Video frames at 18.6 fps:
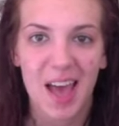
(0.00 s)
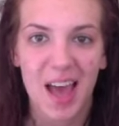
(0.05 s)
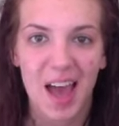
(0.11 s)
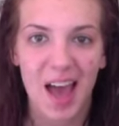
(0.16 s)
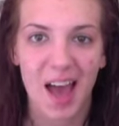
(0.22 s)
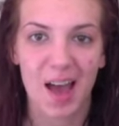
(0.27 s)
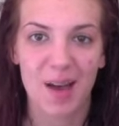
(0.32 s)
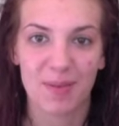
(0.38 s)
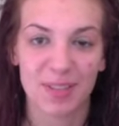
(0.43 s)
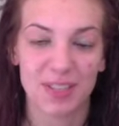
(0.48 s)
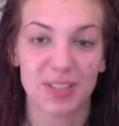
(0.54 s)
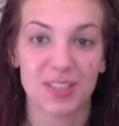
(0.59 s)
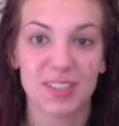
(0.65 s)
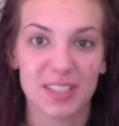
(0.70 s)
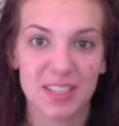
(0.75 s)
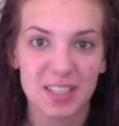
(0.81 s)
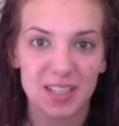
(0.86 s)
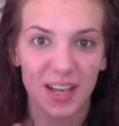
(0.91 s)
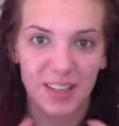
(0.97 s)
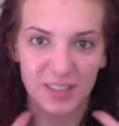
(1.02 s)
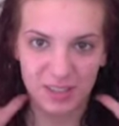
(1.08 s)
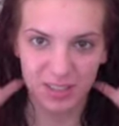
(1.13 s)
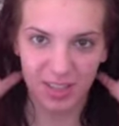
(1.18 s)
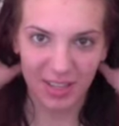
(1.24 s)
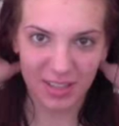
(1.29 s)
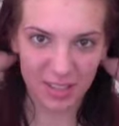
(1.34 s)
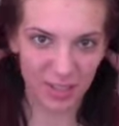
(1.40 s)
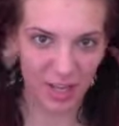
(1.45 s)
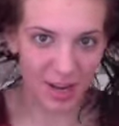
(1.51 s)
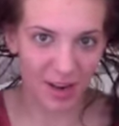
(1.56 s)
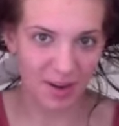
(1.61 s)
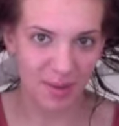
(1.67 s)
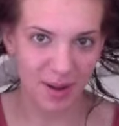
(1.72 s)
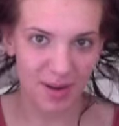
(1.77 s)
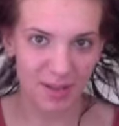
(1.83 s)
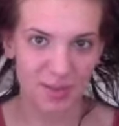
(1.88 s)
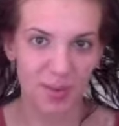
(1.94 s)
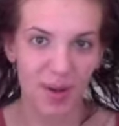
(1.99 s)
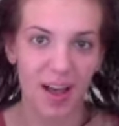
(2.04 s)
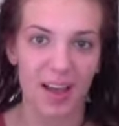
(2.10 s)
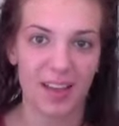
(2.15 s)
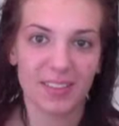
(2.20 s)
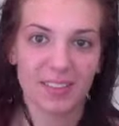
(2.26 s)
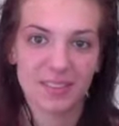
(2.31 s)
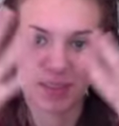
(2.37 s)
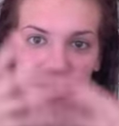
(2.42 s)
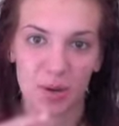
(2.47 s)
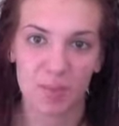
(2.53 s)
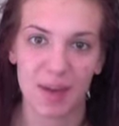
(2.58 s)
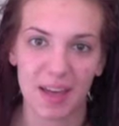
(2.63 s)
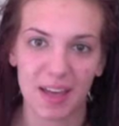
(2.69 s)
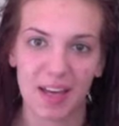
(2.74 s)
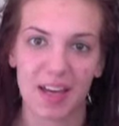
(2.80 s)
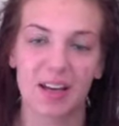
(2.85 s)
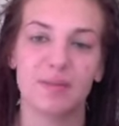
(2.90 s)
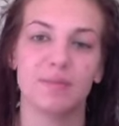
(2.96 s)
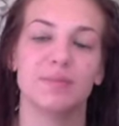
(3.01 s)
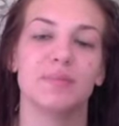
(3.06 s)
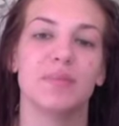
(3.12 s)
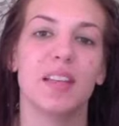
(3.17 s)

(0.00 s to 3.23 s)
As you can see, I just got out of the shower, hair's wet, no makeup.